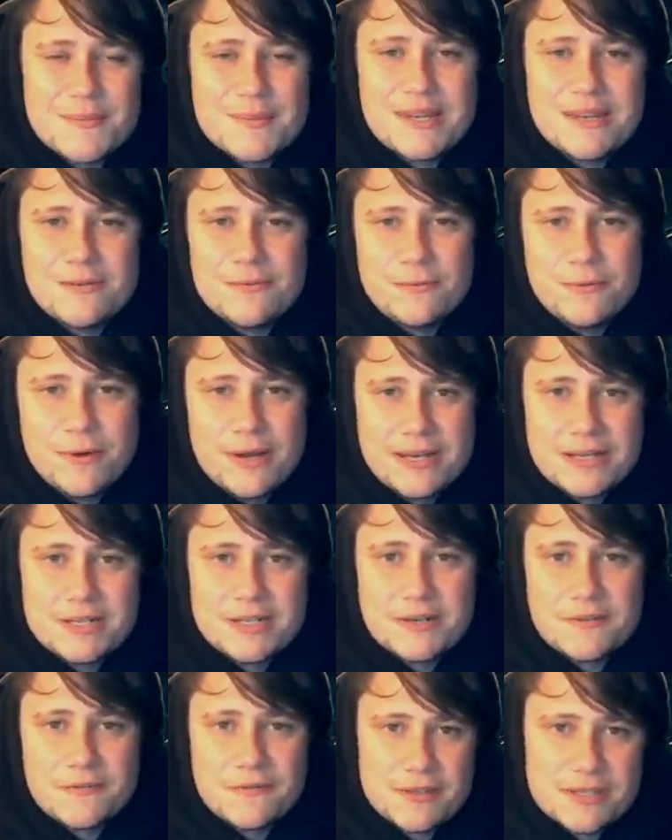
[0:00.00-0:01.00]
many
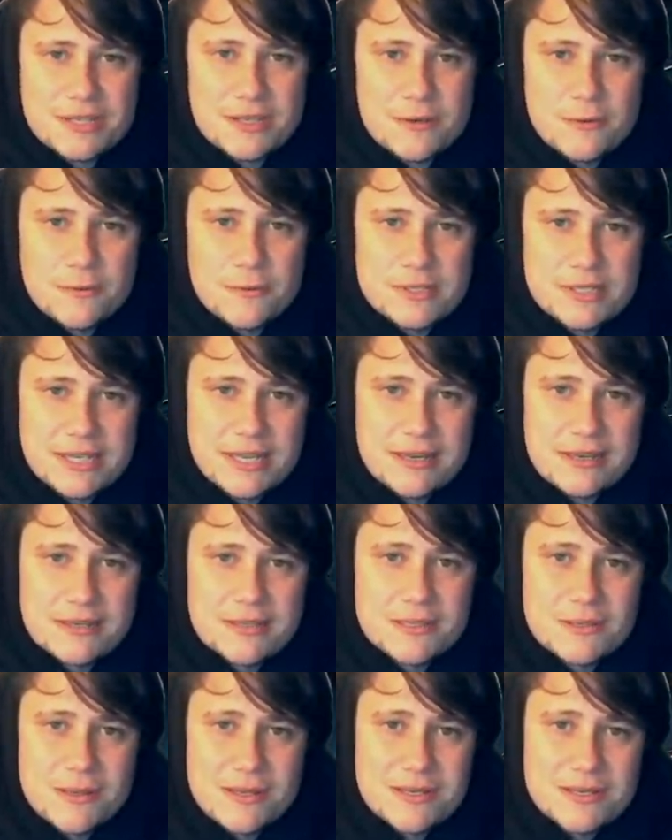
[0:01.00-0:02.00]
ranged physical attacks,
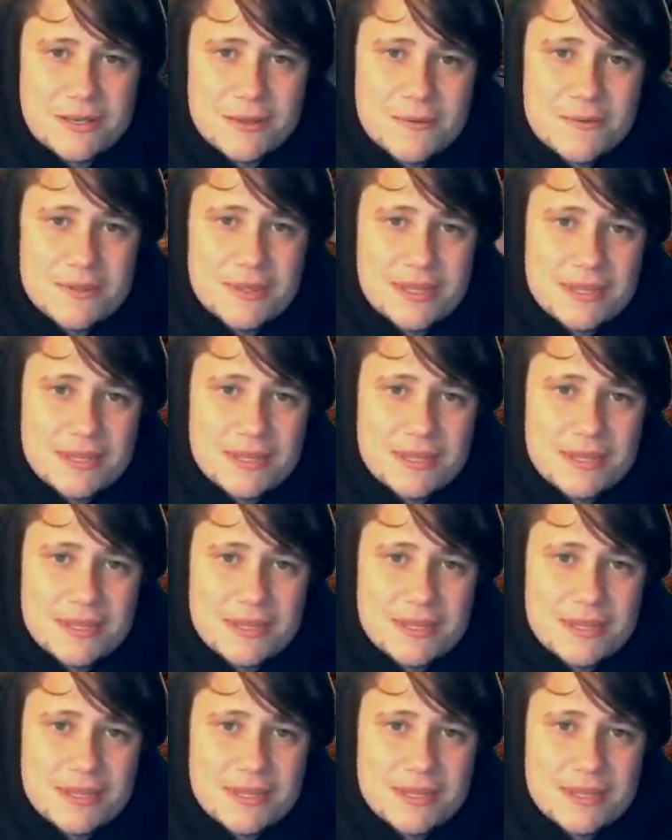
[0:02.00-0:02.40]
so I don't